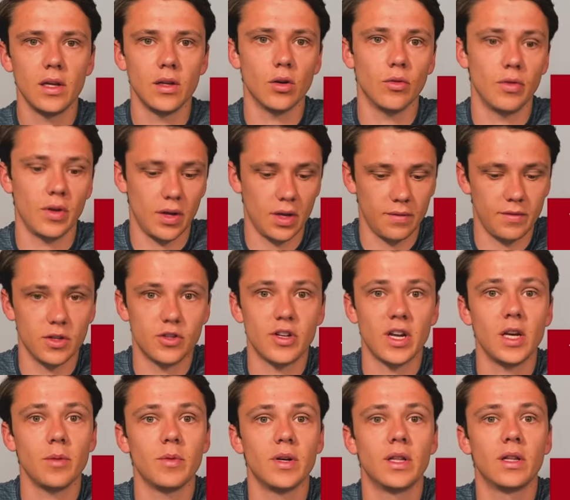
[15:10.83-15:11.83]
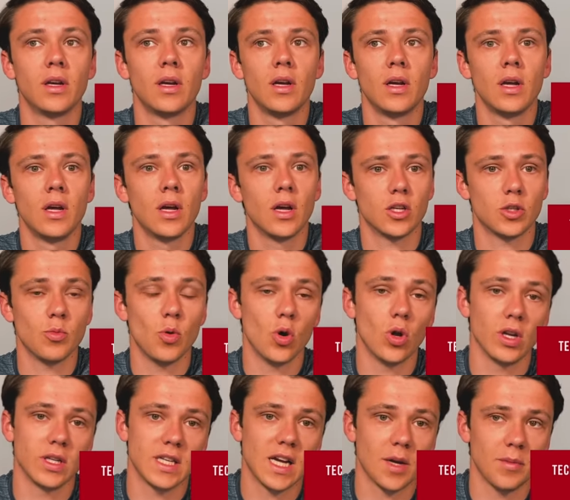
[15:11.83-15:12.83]
You know, if you're training with a
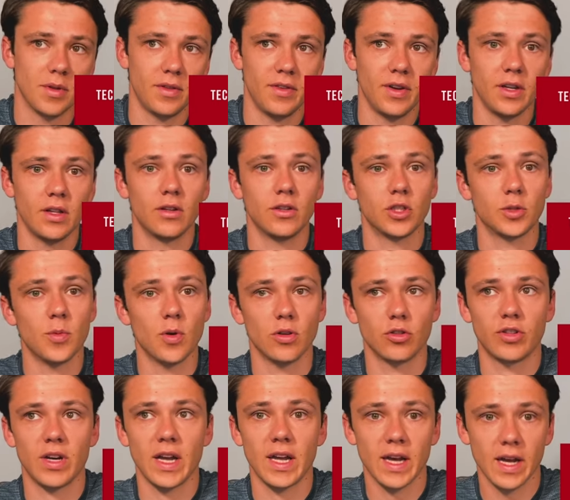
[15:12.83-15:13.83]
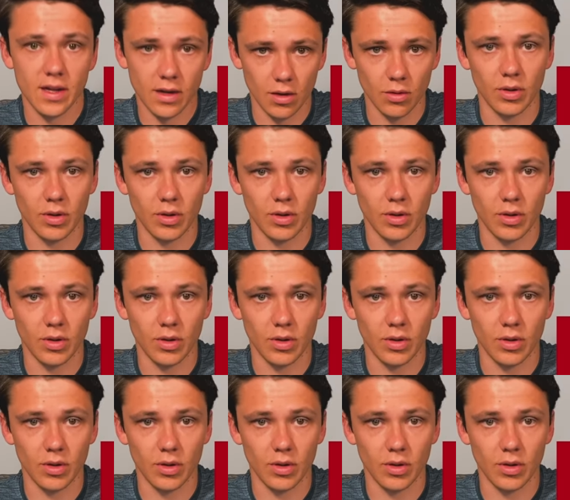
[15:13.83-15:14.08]
small attack midfielder and a small striker.